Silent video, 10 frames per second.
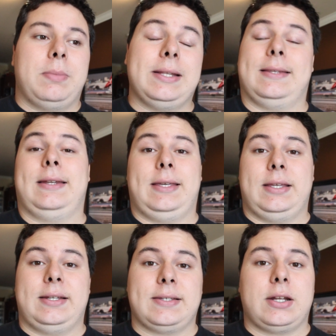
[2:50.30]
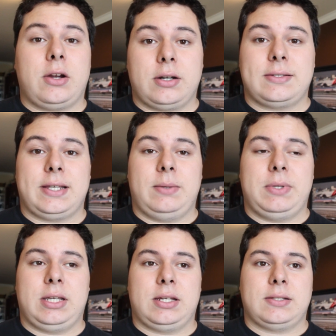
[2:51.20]
but then again, it's kind of hard to say
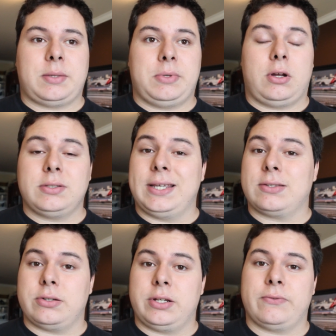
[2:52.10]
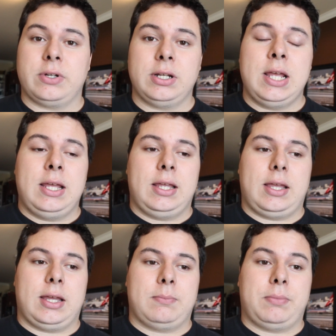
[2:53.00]
because, I mean, all tanks are different.
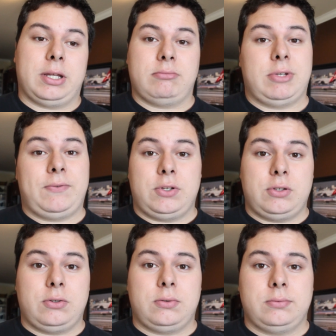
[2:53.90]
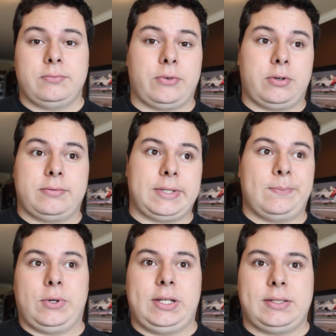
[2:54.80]
And But if you do, for
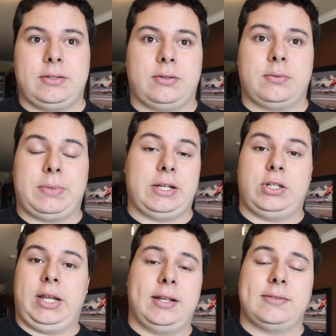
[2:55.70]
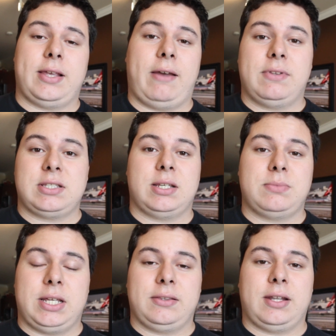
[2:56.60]
some reason or by chance, have the same
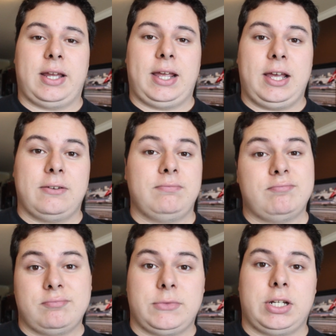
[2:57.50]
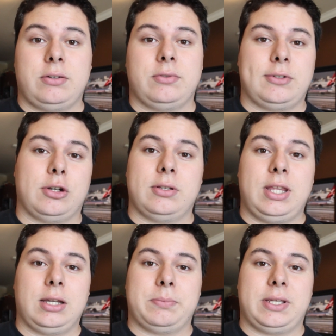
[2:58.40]
tank that I have, you know, you're in
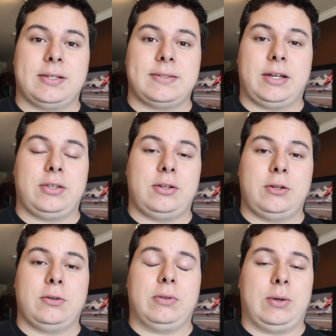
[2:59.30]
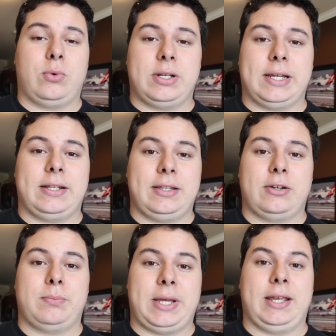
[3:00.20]
luck because now you know that one 9
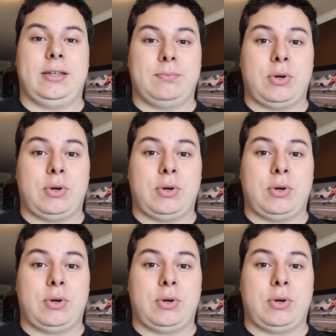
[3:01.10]
liter bag can